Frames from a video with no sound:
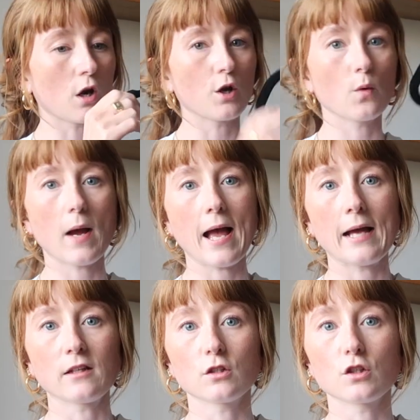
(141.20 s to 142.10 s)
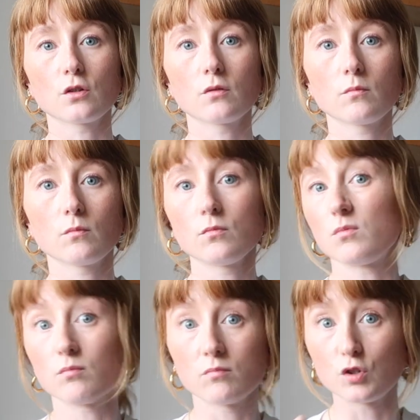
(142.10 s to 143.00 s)
go and
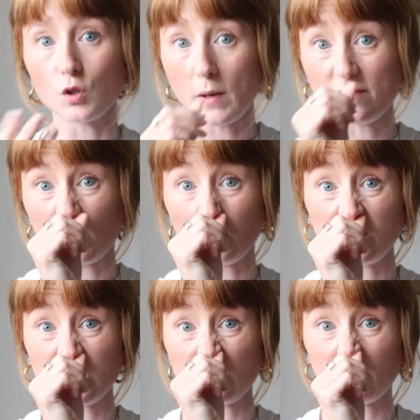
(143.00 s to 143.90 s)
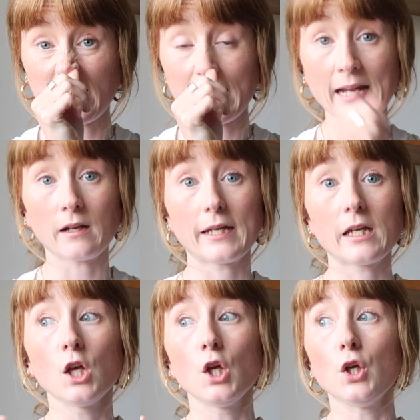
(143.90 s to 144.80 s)
do whatever I wanted really, and I
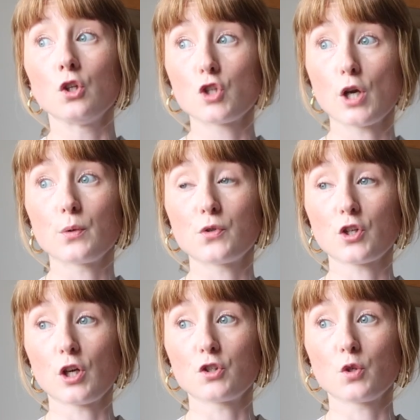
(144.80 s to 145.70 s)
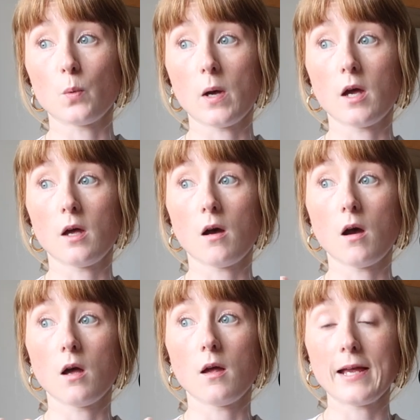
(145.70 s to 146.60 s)
chose to go to a
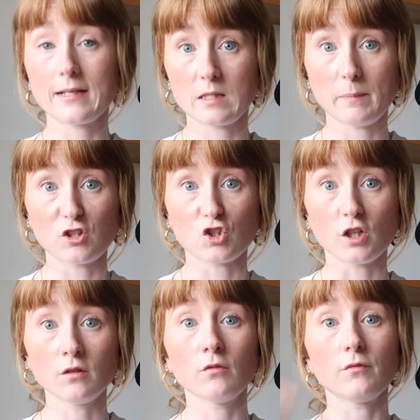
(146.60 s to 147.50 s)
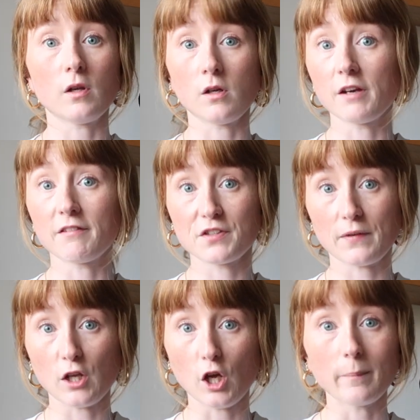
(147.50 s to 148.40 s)
exhibition, an Iris
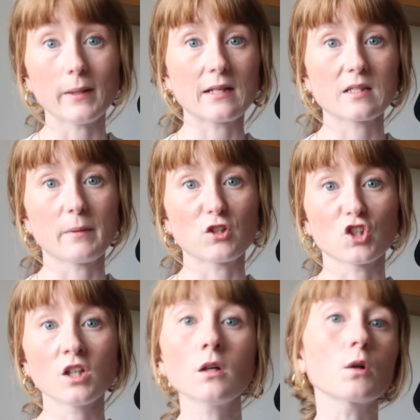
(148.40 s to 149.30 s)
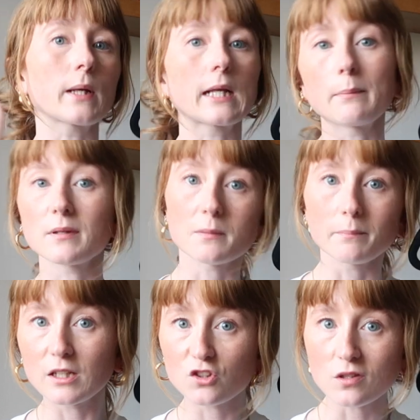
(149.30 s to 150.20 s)
van Herpen exhibition. I'll quickly put some
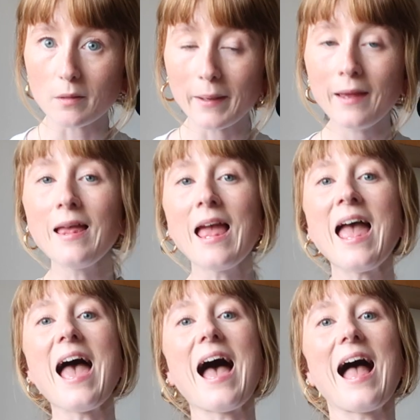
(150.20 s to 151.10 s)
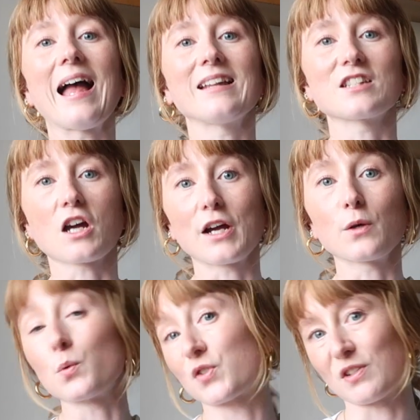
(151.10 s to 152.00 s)
pictures up here, and I
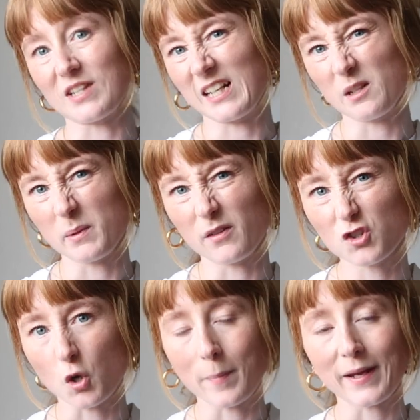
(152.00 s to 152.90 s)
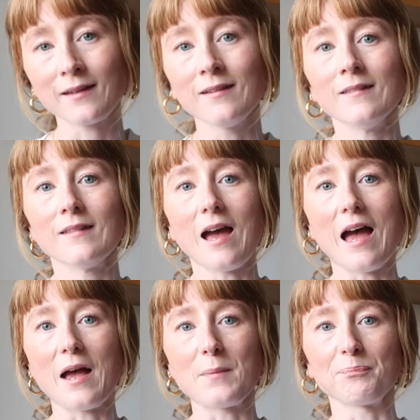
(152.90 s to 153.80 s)
also did a little bit of shopping.
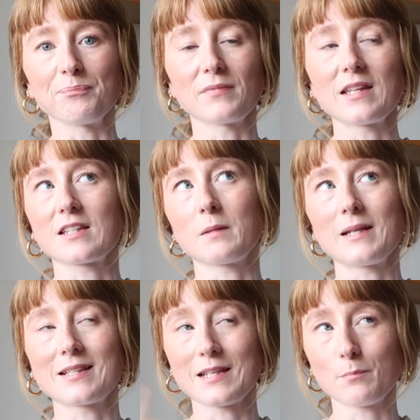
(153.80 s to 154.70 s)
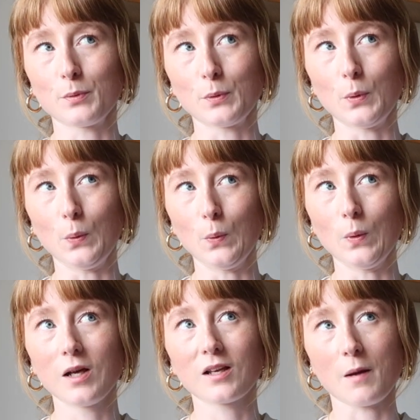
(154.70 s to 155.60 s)
There's going to be a separate
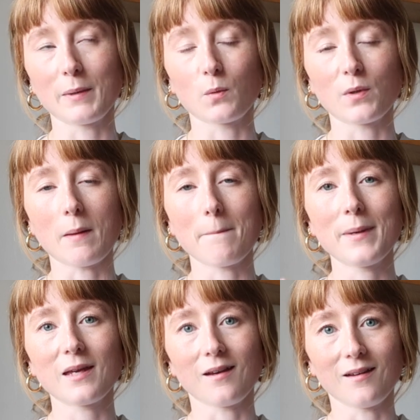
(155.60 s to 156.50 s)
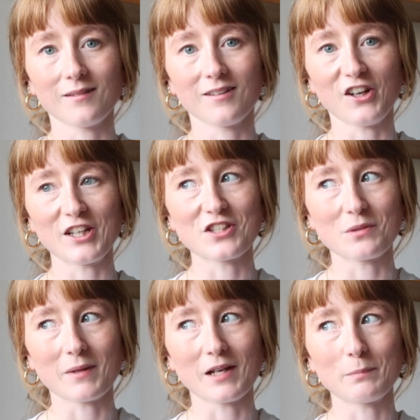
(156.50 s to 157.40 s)
haul coming with a bigger
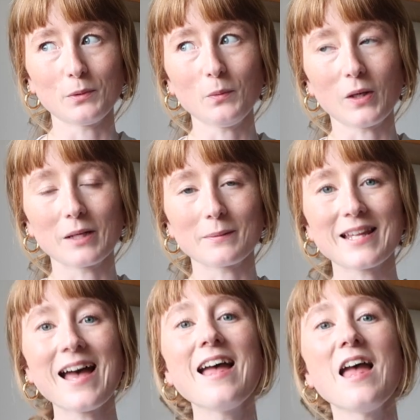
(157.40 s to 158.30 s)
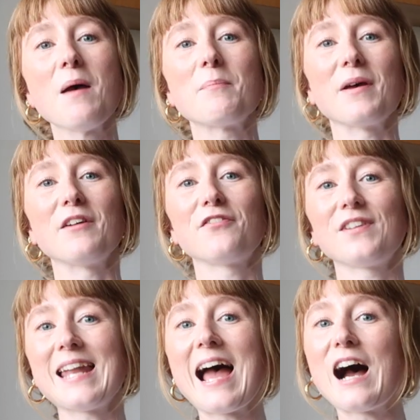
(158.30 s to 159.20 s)
item that I bought while I was there, but for
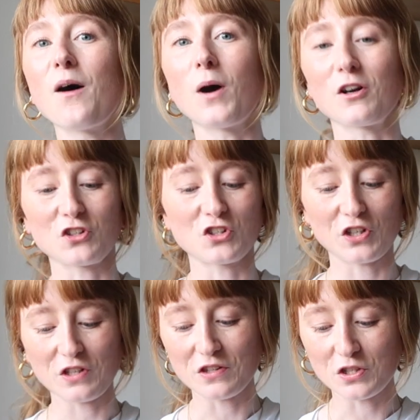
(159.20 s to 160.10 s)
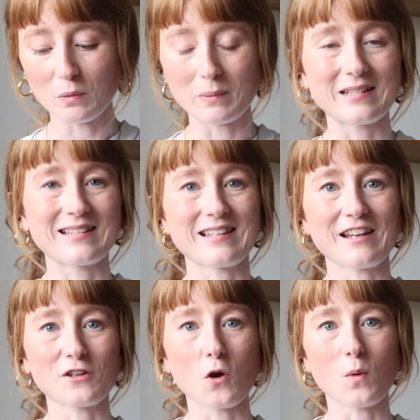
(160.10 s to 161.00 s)
now I'll just show you the two pieces that
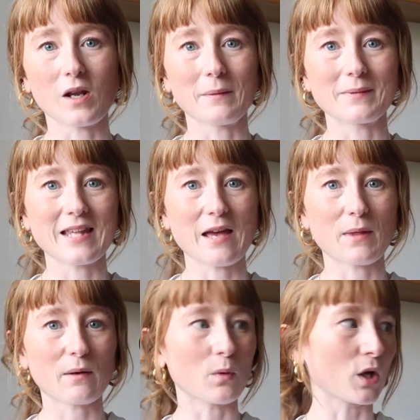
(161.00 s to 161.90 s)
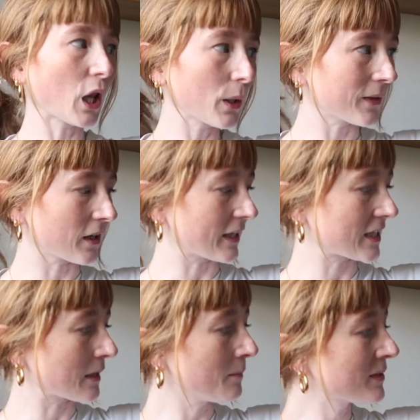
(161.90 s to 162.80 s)
I got while I was there that were clothing
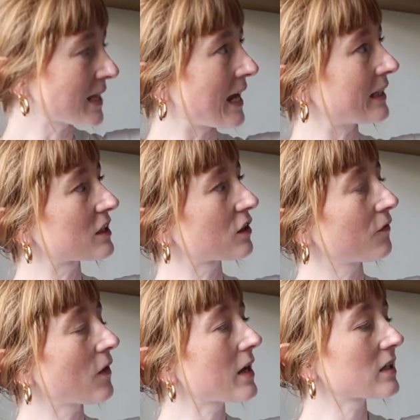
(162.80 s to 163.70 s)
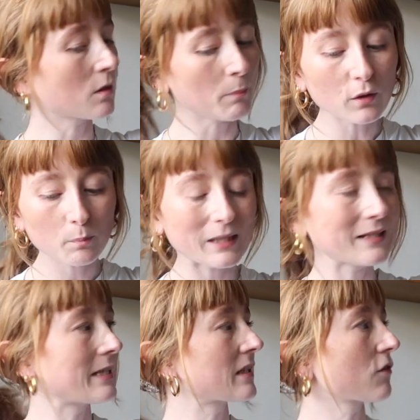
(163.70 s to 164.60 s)
items. And both
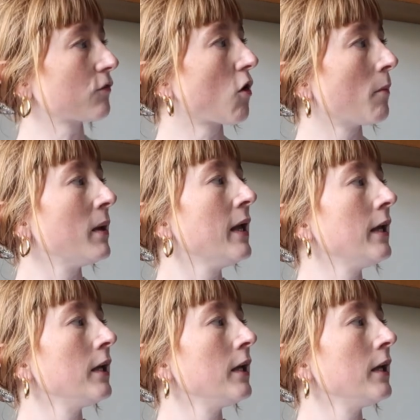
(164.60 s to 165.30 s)
pieces are from